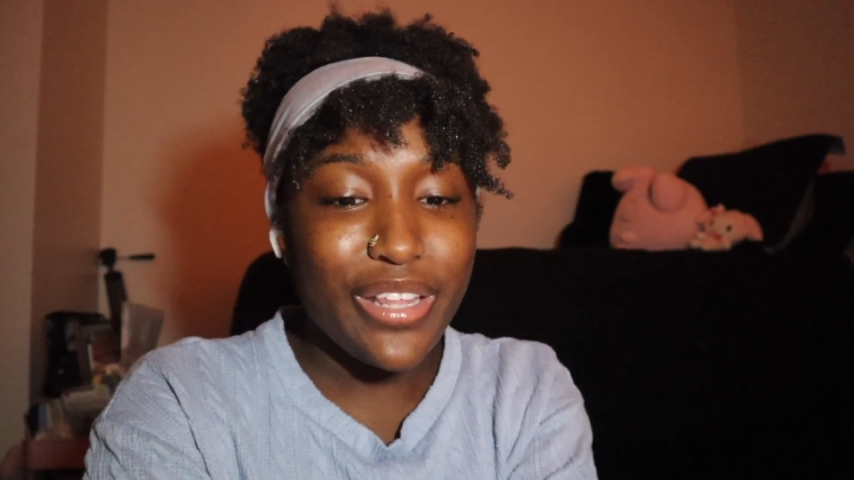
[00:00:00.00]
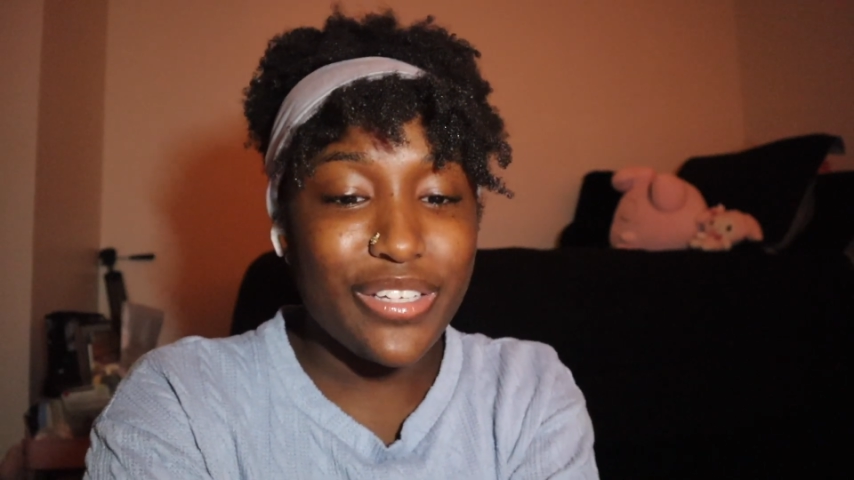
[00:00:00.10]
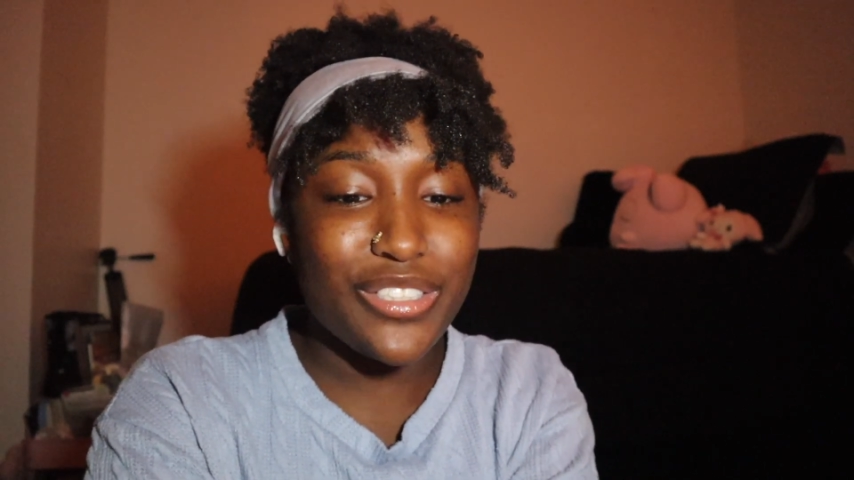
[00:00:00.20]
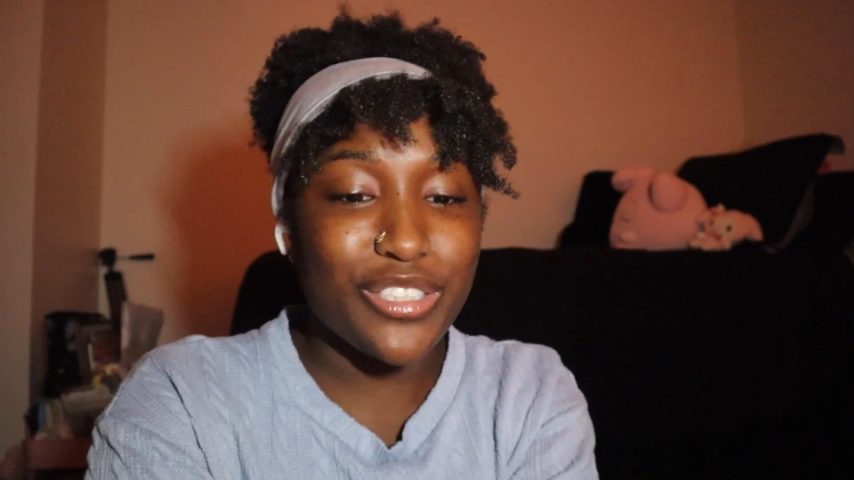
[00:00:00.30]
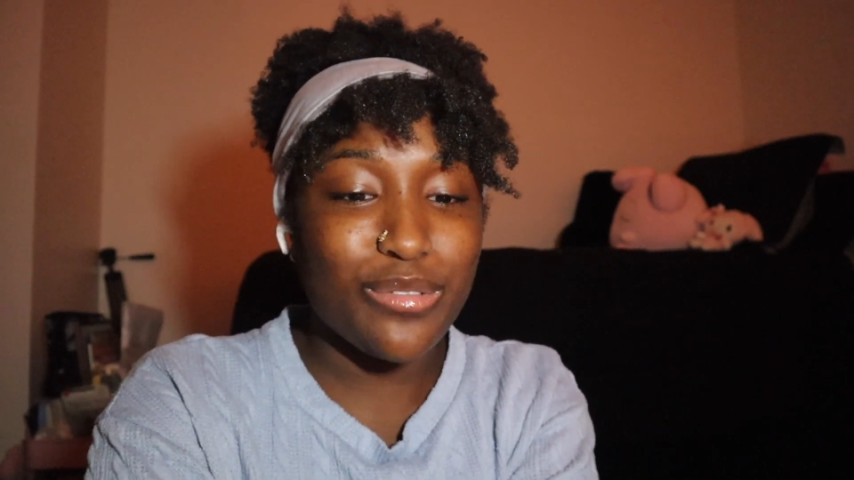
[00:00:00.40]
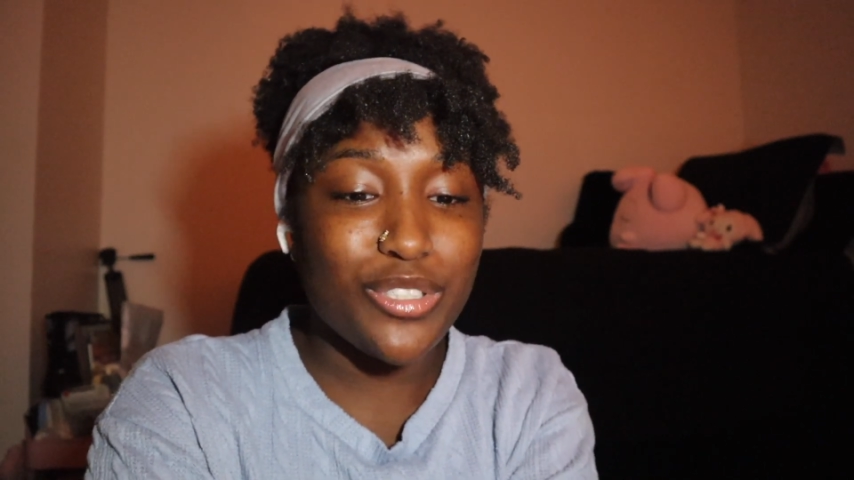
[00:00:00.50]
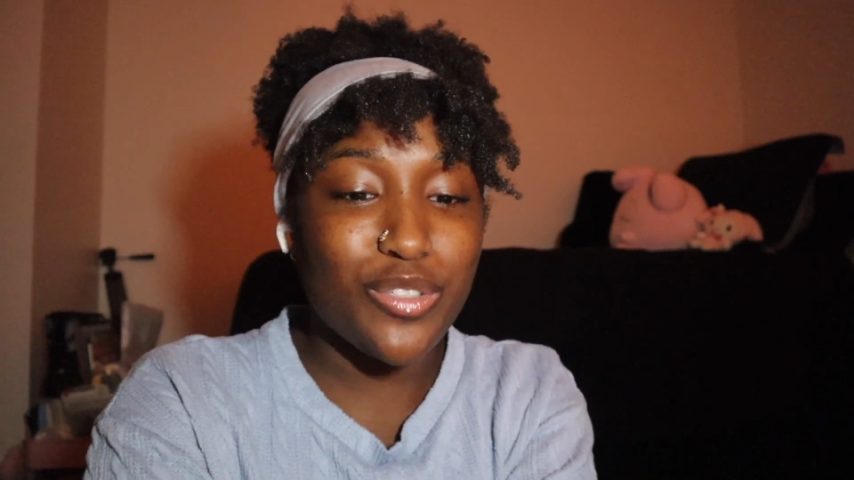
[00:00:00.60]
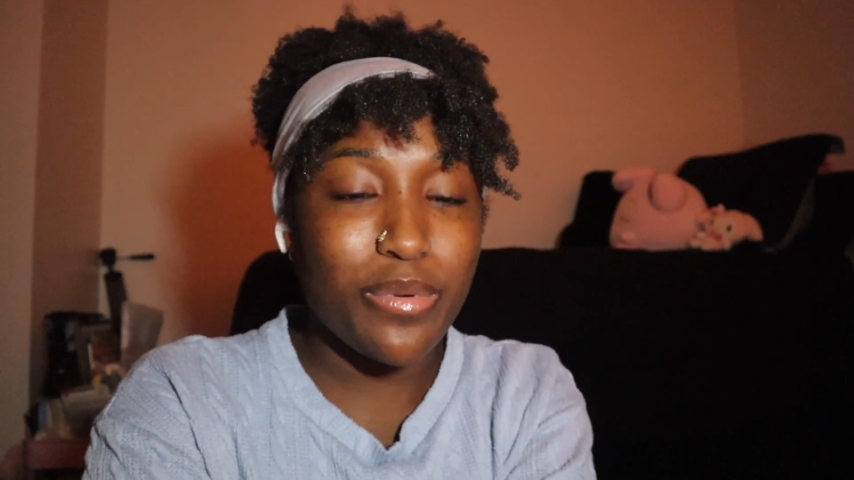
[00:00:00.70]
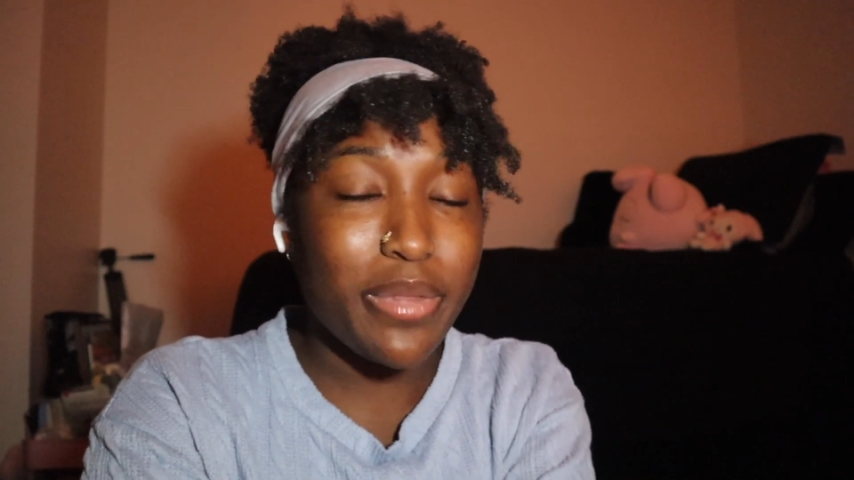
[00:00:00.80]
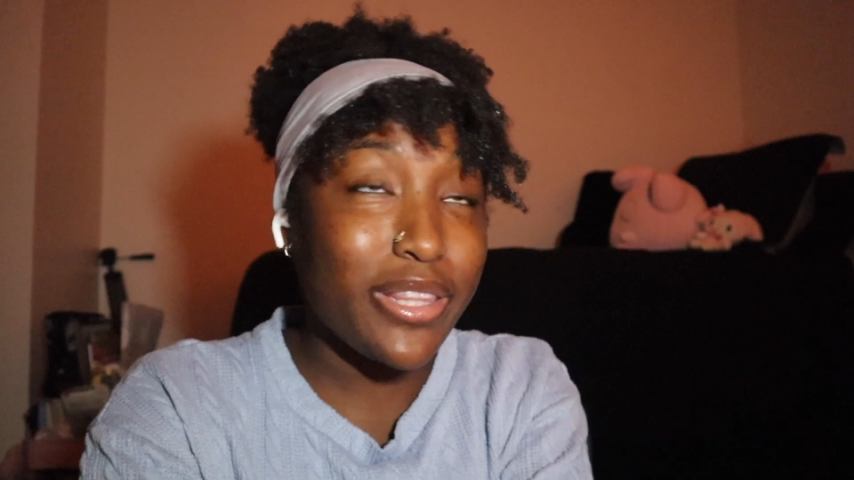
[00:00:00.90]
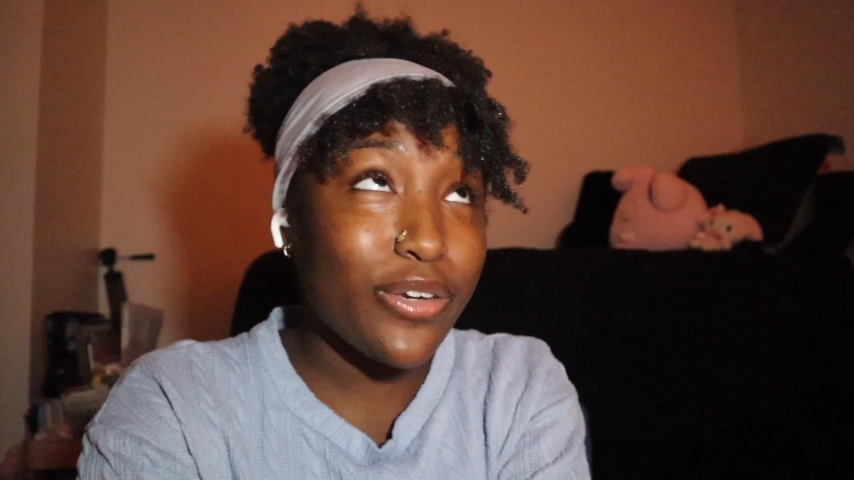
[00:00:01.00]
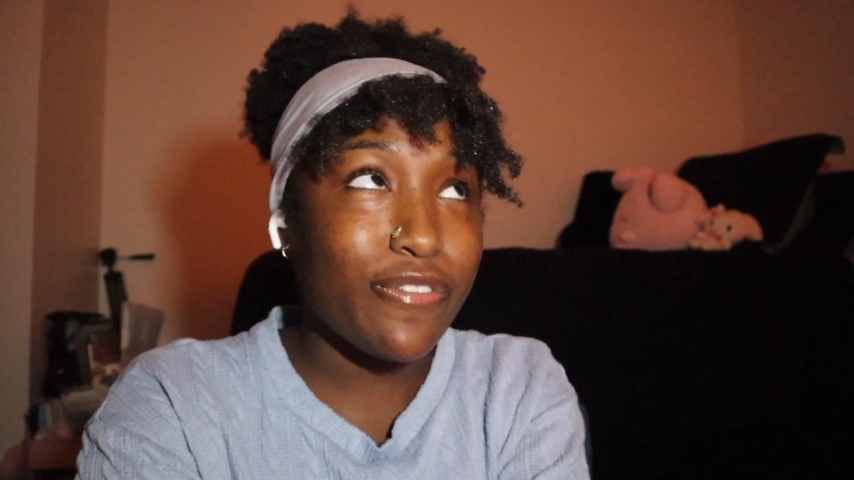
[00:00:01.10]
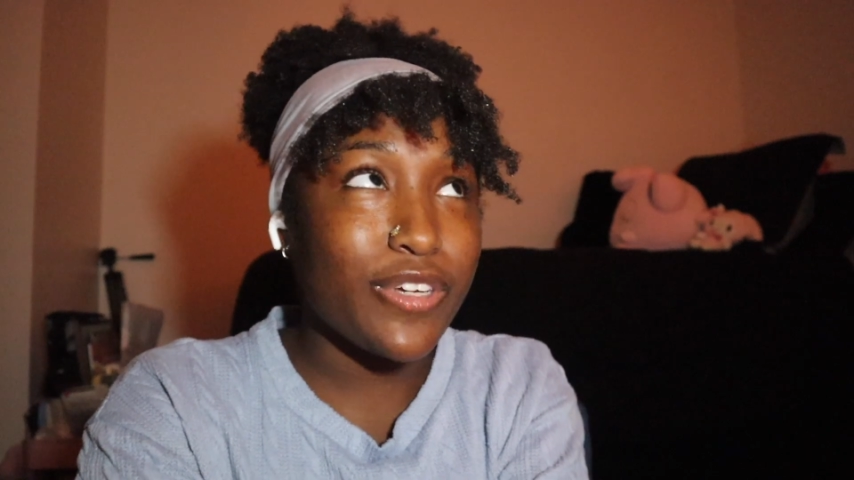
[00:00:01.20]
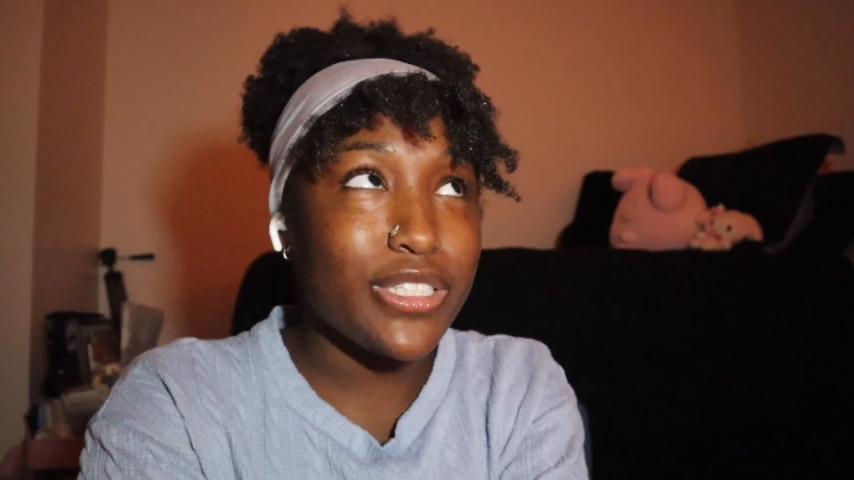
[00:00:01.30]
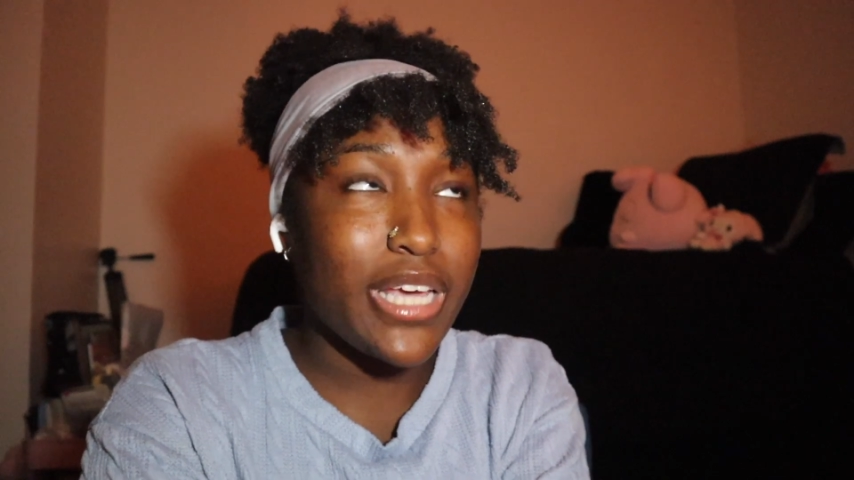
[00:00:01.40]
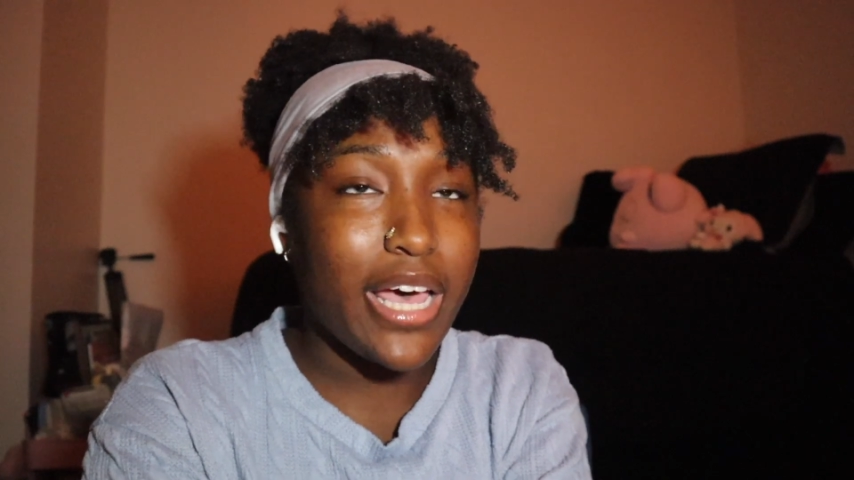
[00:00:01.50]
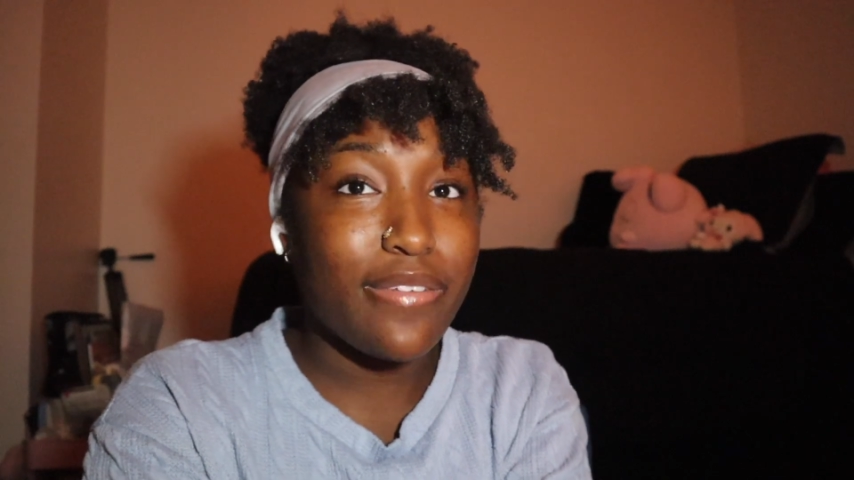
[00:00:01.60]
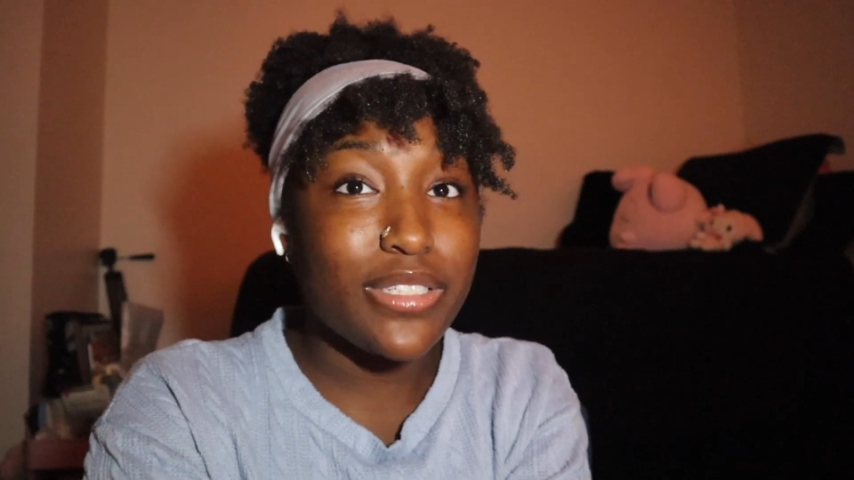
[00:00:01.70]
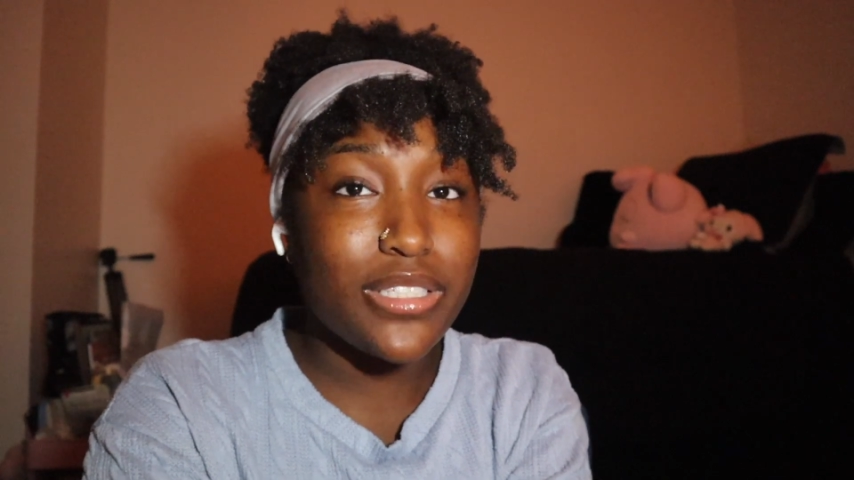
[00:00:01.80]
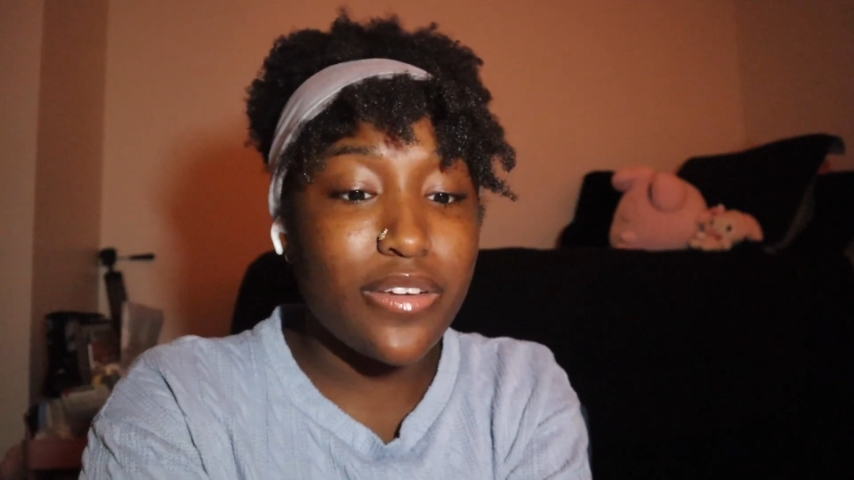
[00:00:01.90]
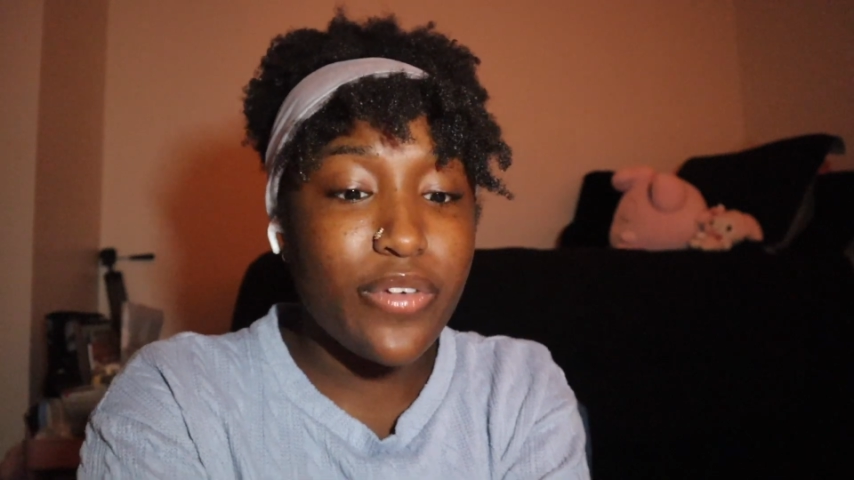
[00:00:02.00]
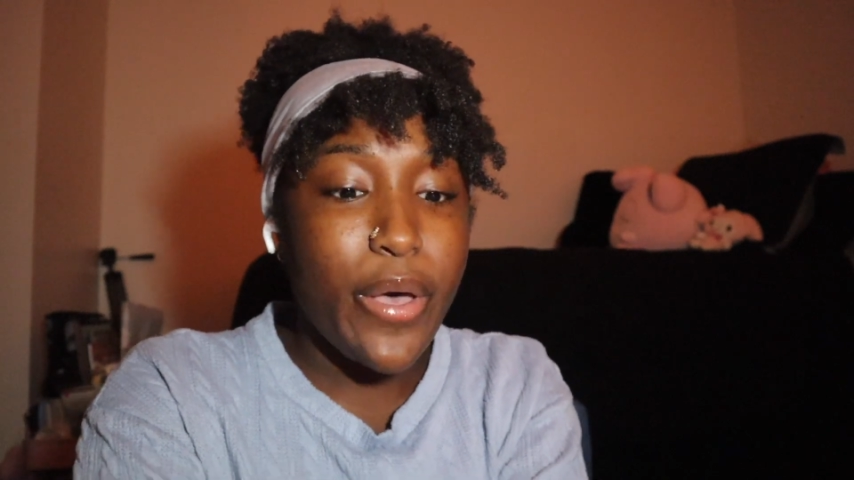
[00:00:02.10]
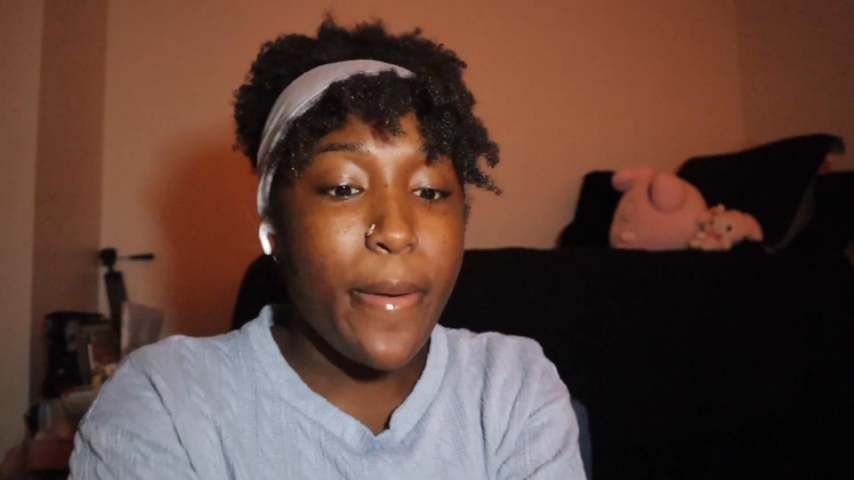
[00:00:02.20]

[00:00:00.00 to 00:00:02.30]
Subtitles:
they're so stupid. Like, they're fun to have and stuff,